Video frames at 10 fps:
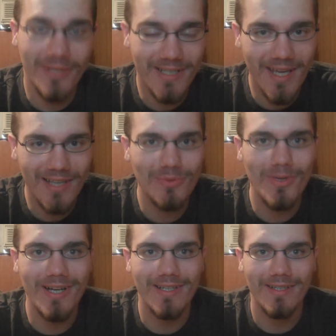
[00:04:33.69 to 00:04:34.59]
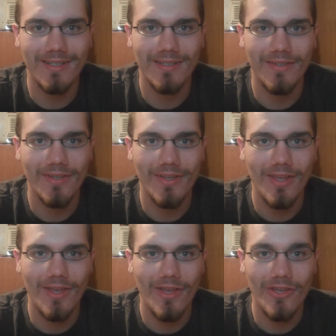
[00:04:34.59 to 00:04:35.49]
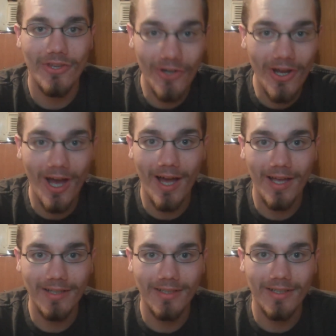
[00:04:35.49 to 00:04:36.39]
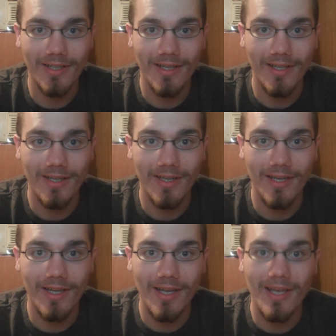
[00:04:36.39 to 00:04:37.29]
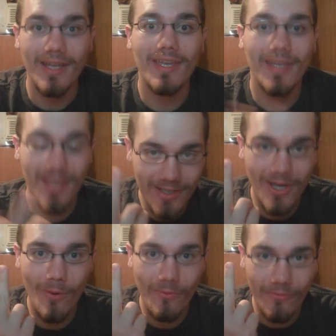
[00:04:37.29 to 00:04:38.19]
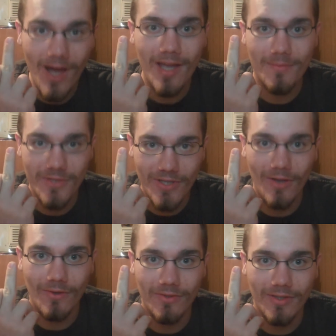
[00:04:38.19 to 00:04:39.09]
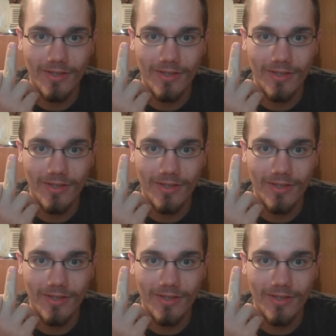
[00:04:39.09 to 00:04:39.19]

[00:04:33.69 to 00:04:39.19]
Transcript: But guess what? Your God can go fuck himself.